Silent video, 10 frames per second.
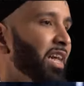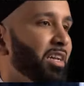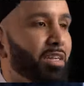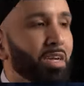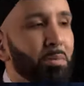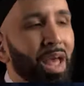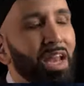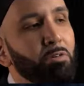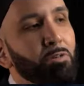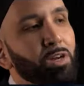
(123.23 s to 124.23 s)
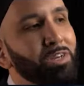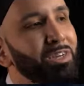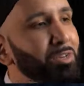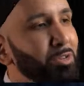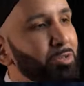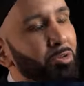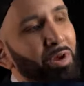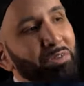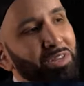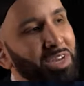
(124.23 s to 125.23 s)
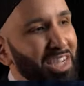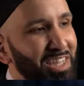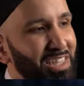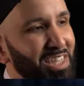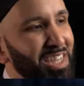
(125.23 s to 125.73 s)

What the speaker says: that could come anywhere near you throughout the night.